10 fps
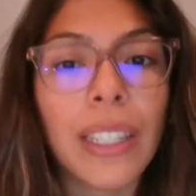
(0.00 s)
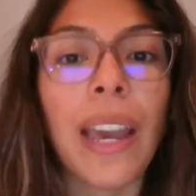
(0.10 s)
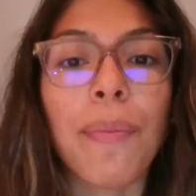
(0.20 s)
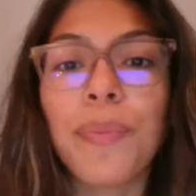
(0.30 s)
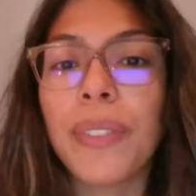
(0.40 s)

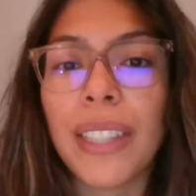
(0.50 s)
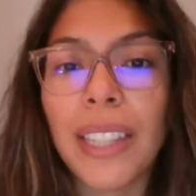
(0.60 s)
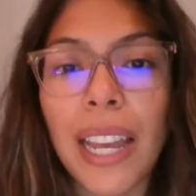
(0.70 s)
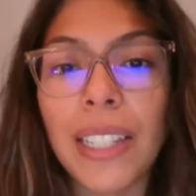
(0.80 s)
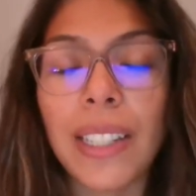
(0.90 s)
yeah,
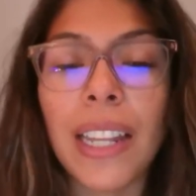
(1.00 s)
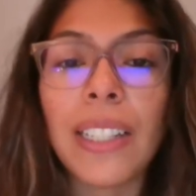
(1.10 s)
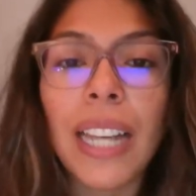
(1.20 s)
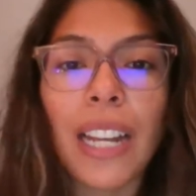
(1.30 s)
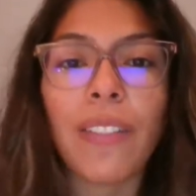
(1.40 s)

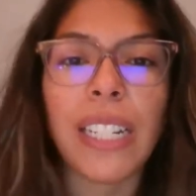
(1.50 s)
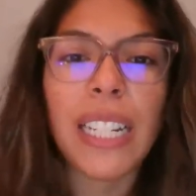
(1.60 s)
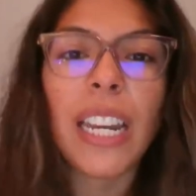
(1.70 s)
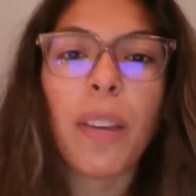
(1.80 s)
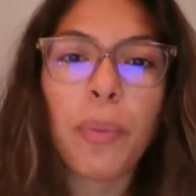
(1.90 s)
that's kind of like
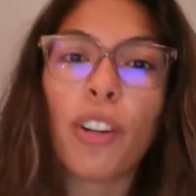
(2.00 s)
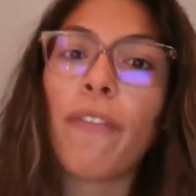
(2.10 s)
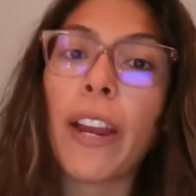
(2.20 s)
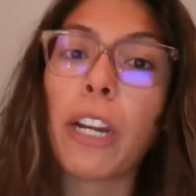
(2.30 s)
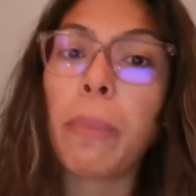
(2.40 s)
setting up your
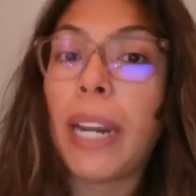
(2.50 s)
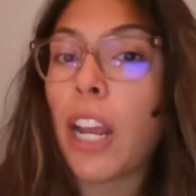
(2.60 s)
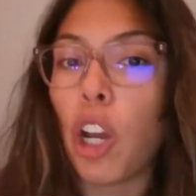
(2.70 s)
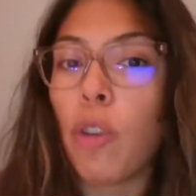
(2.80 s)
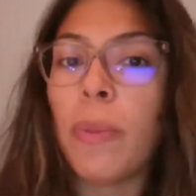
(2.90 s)
environment
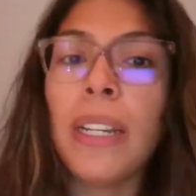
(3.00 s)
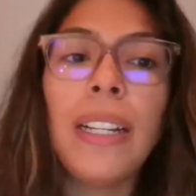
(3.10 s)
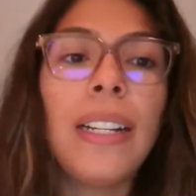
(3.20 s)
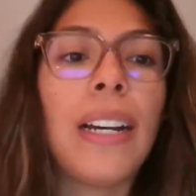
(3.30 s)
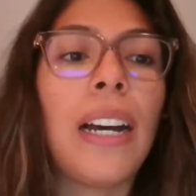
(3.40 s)
at home.
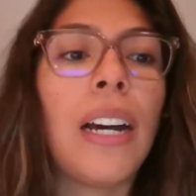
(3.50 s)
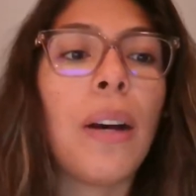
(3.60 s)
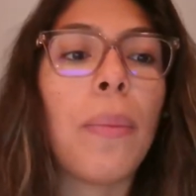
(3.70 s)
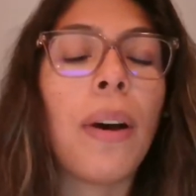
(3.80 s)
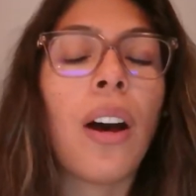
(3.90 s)

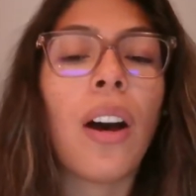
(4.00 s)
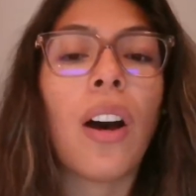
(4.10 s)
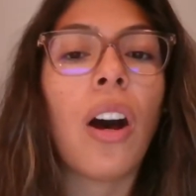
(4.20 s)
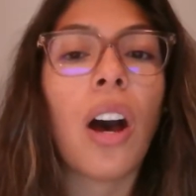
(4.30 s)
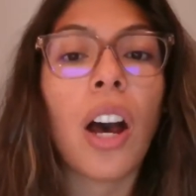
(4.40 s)
Um,
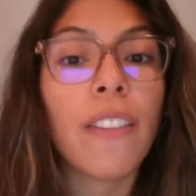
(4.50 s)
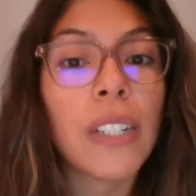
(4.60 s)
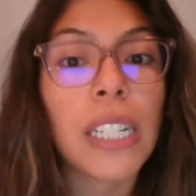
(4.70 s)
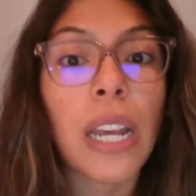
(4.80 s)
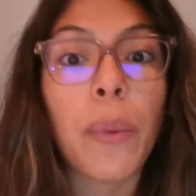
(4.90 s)

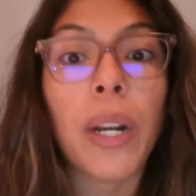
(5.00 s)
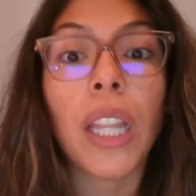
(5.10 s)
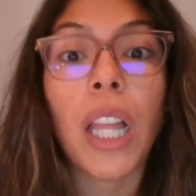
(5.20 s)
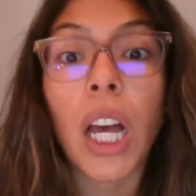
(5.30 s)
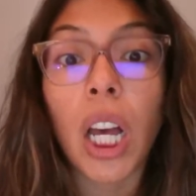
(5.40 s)
Obviously, I would
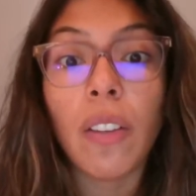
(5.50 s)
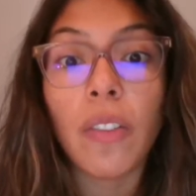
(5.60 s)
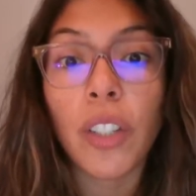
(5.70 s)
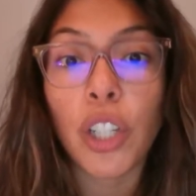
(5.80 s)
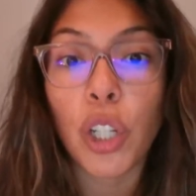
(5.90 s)

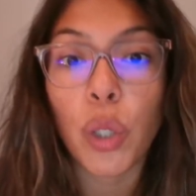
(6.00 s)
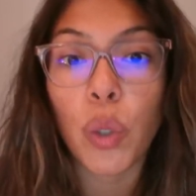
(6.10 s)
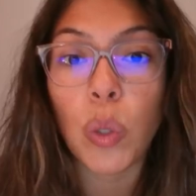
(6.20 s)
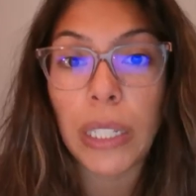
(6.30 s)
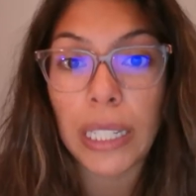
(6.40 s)
love
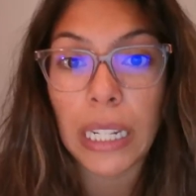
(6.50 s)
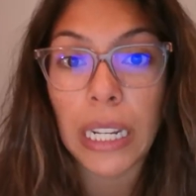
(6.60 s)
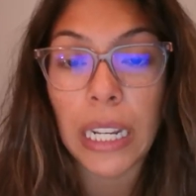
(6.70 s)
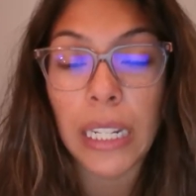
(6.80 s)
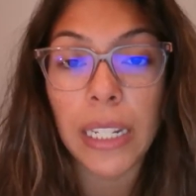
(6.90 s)
to
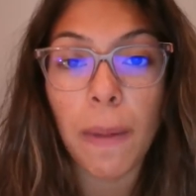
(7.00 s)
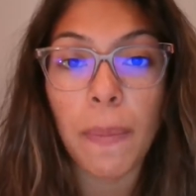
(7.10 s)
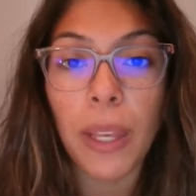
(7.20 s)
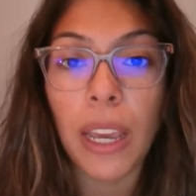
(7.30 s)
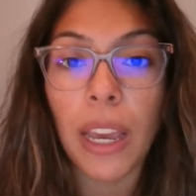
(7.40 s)
see
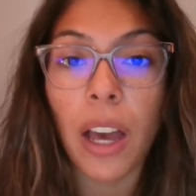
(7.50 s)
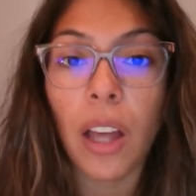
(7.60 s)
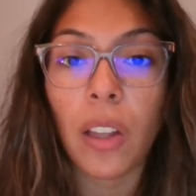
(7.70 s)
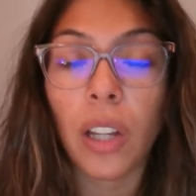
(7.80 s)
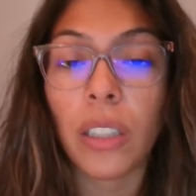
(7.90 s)
something
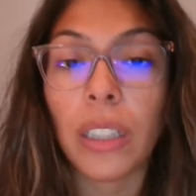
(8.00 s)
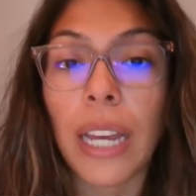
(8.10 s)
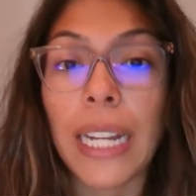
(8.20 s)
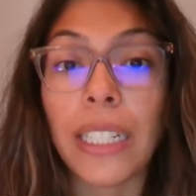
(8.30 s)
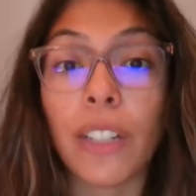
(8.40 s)
along the
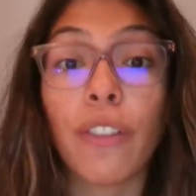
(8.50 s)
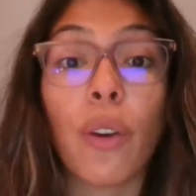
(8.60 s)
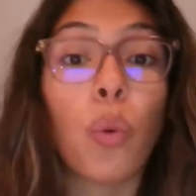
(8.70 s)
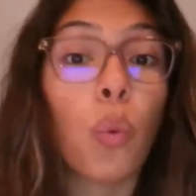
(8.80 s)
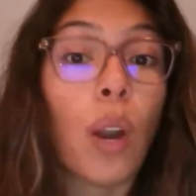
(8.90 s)
lines of
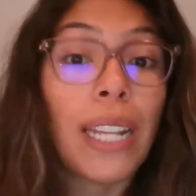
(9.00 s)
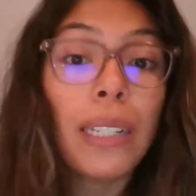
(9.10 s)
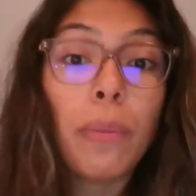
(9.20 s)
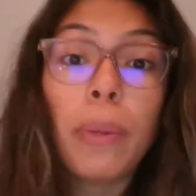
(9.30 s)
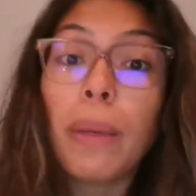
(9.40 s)

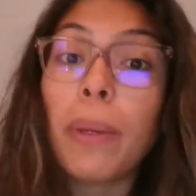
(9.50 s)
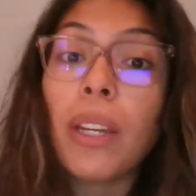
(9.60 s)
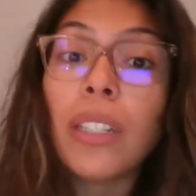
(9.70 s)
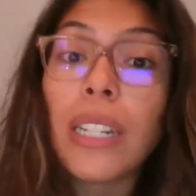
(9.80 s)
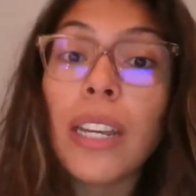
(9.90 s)
recipe
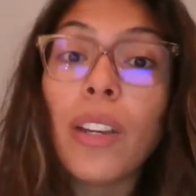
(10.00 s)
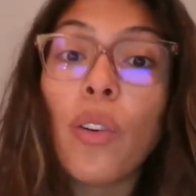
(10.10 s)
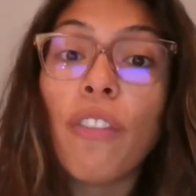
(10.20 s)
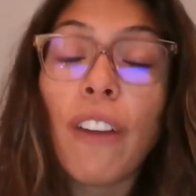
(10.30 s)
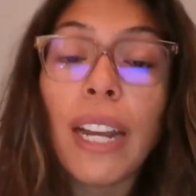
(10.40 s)
building
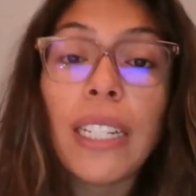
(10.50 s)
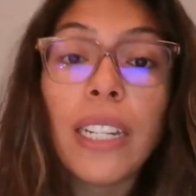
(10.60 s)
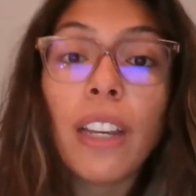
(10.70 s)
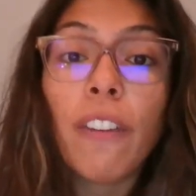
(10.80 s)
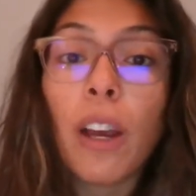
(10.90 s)
or
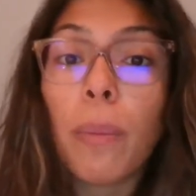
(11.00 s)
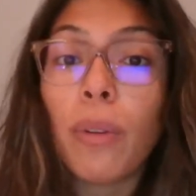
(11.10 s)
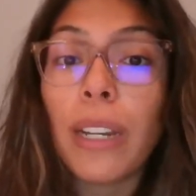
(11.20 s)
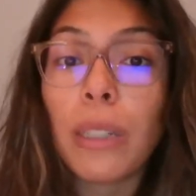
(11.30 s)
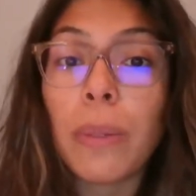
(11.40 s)
finding a
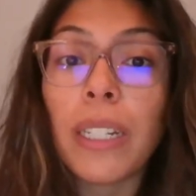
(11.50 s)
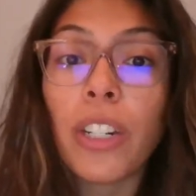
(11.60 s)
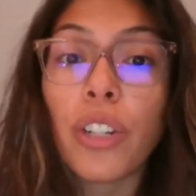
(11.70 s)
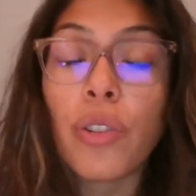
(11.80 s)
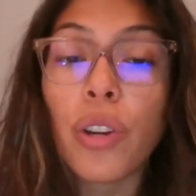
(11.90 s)
couple recipes
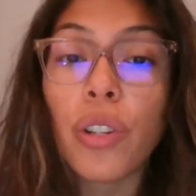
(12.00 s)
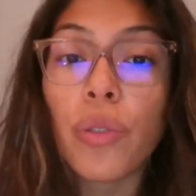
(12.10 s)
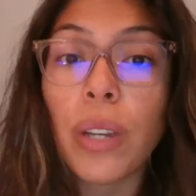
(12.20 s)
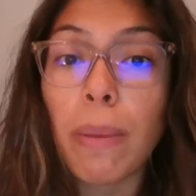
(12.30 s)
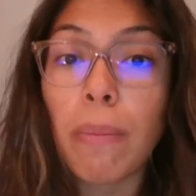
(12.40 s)
that you know
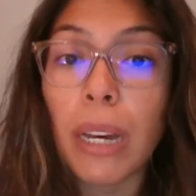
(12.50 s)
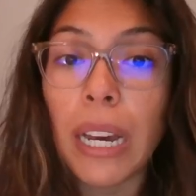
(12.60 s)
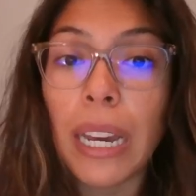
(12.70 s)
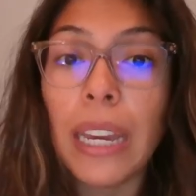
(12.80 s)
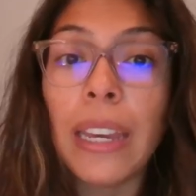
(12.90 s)
you can
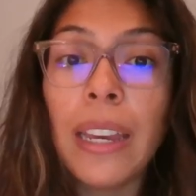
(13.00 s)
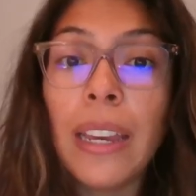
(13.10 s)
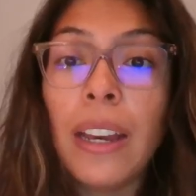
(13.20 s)
buy